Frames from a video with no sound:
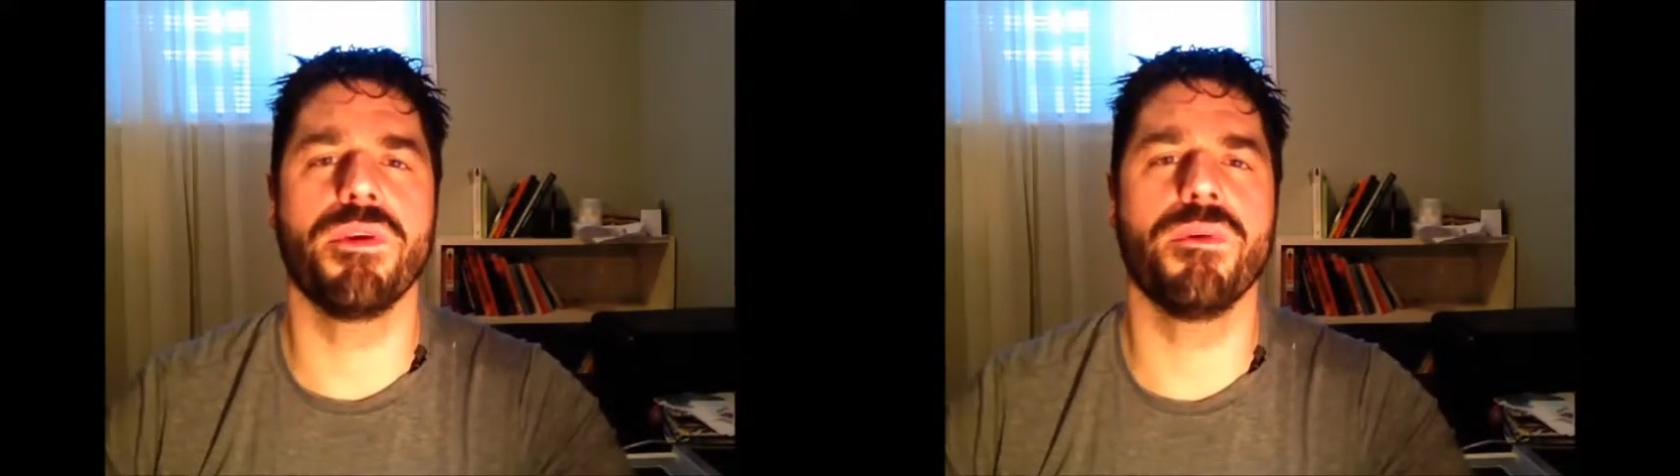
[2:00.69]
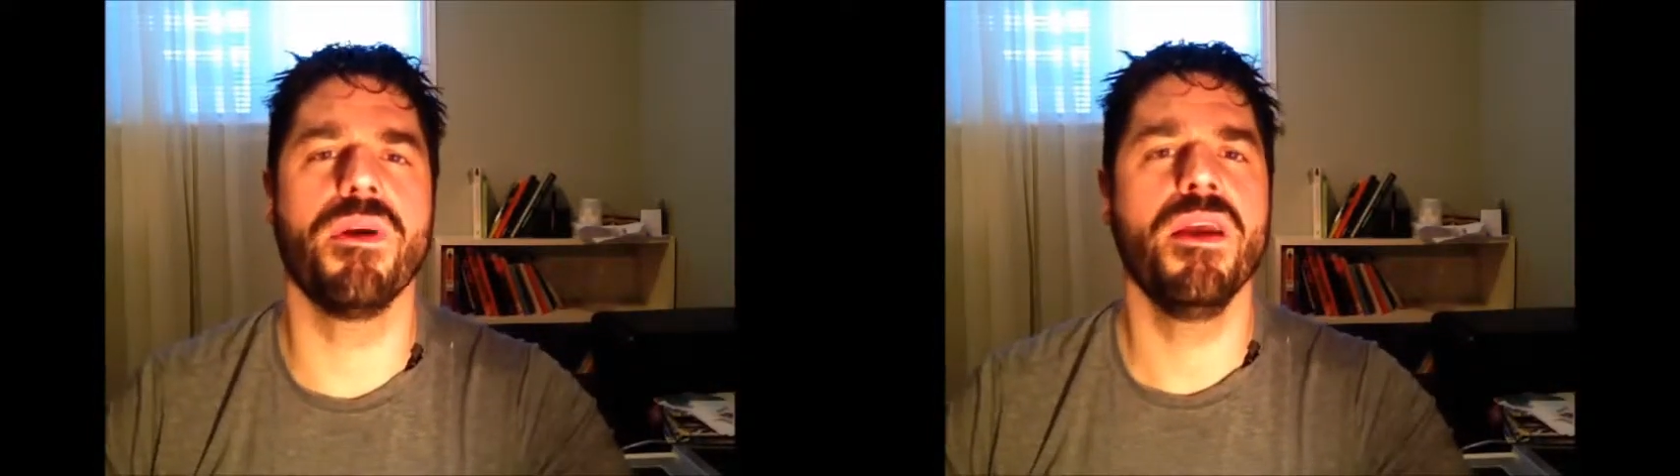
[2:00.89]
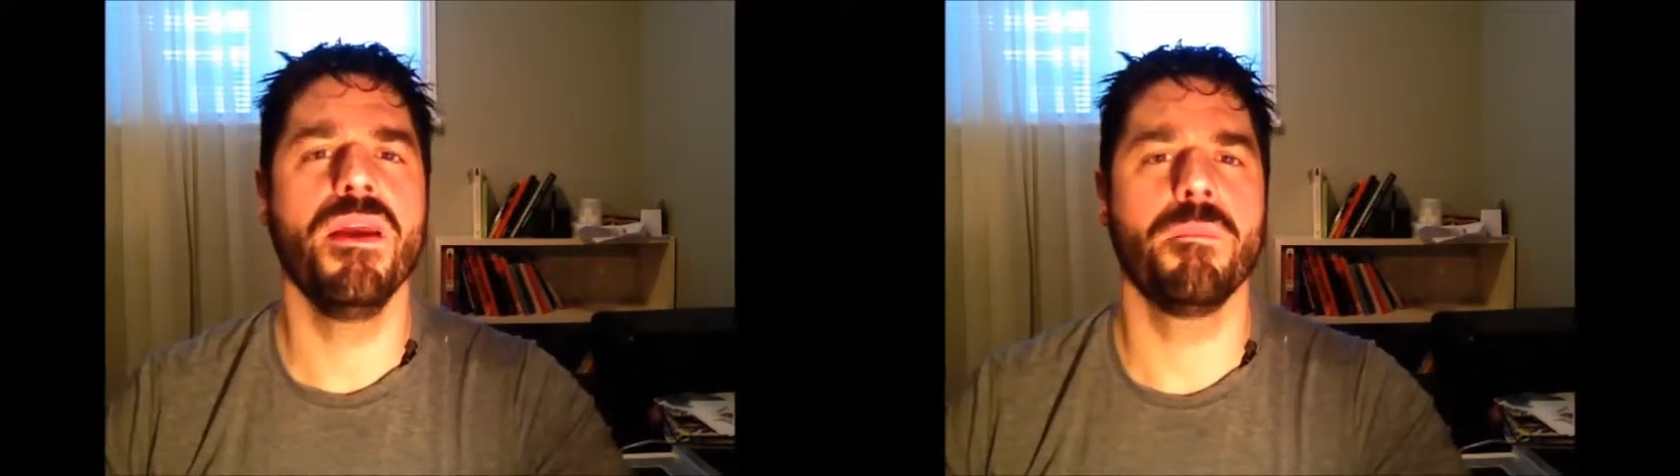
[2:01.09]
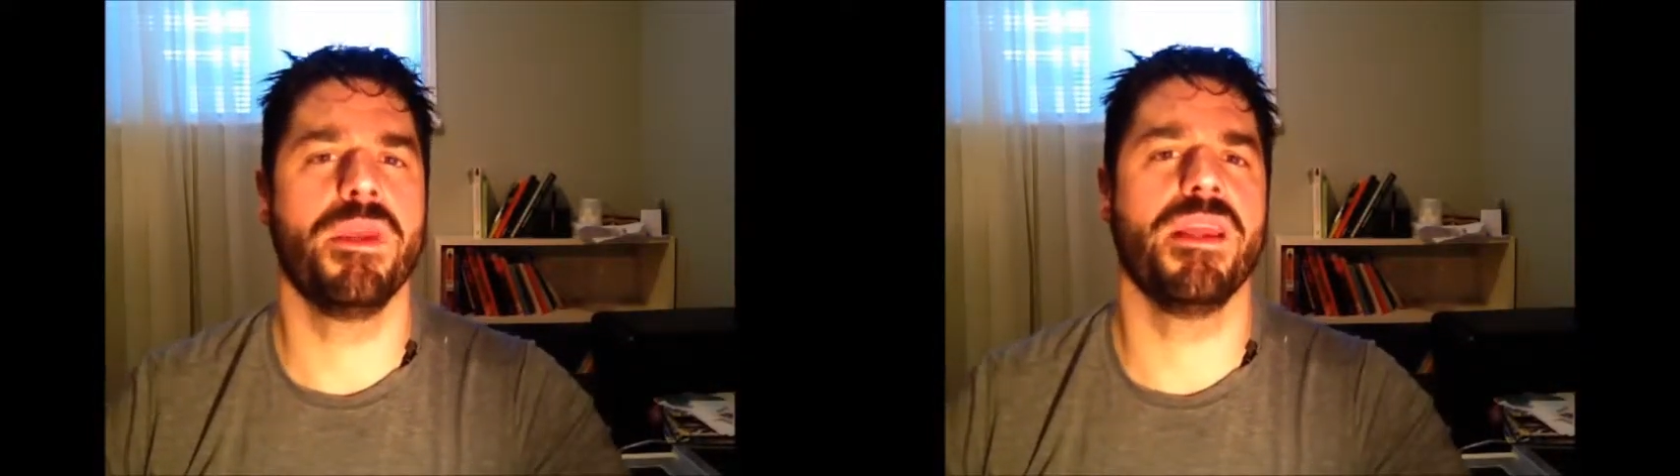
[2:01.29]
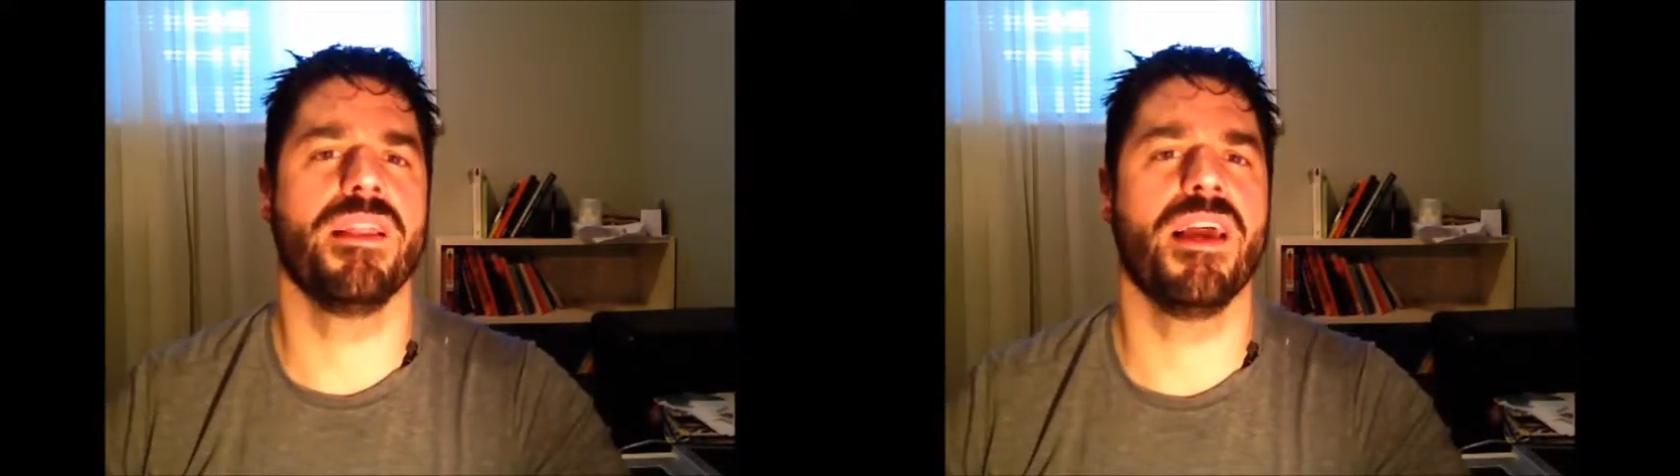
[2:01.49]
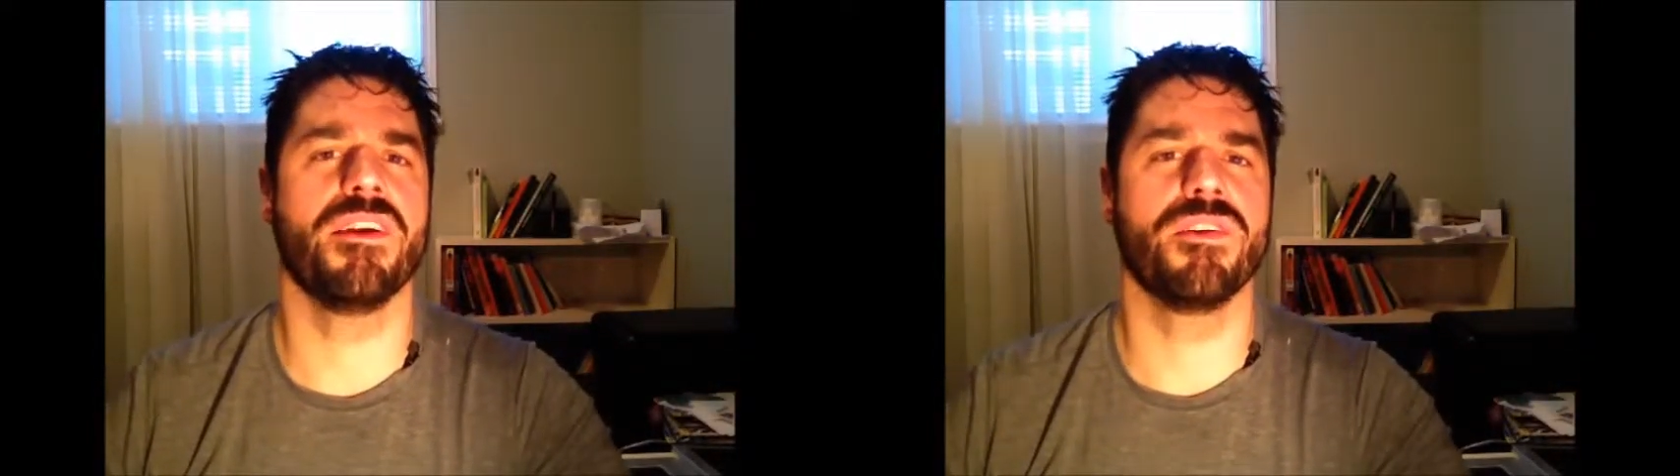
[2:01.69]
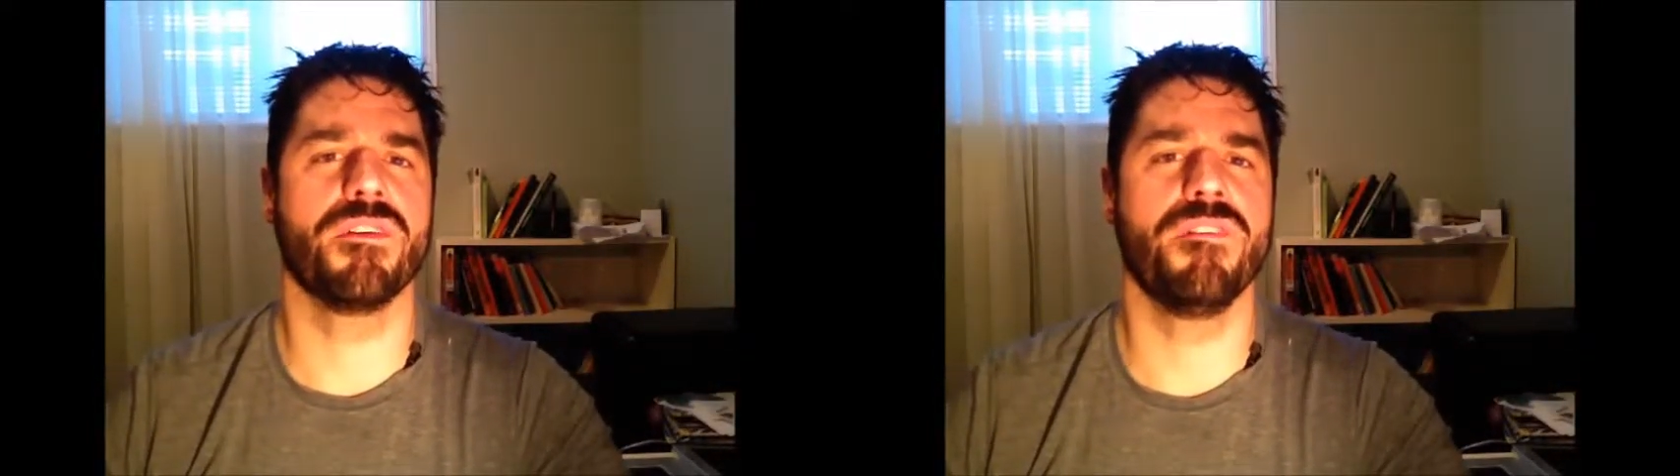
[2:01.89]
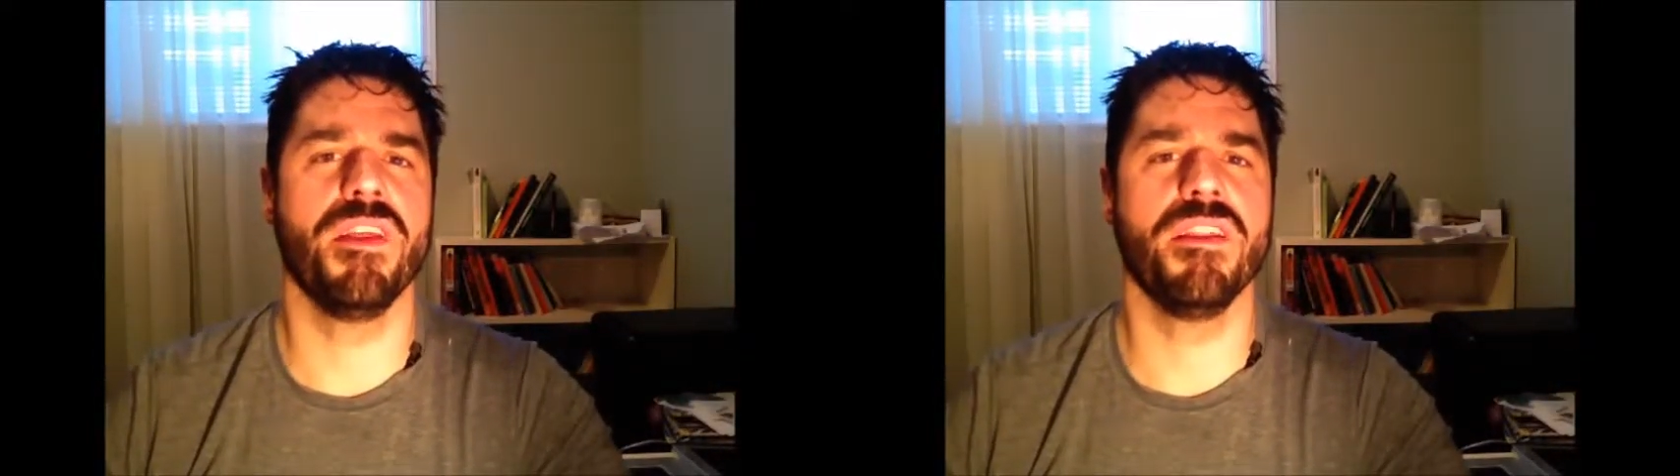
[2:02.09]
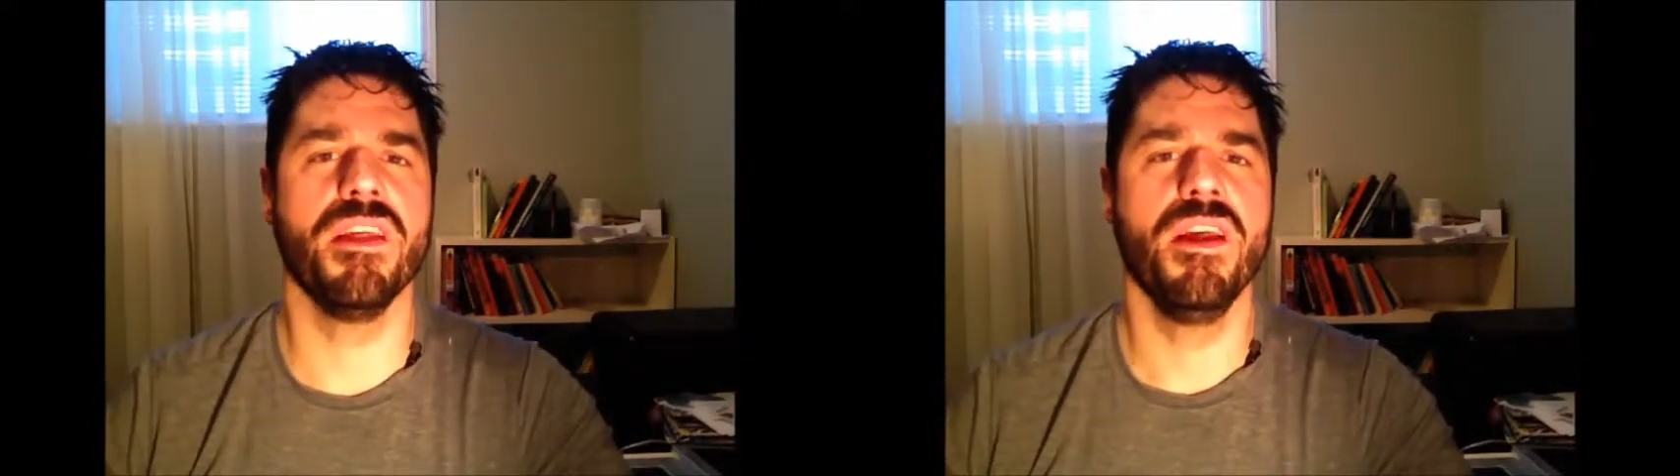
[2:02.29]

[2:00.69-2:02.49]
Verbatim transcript: you being light on your feet.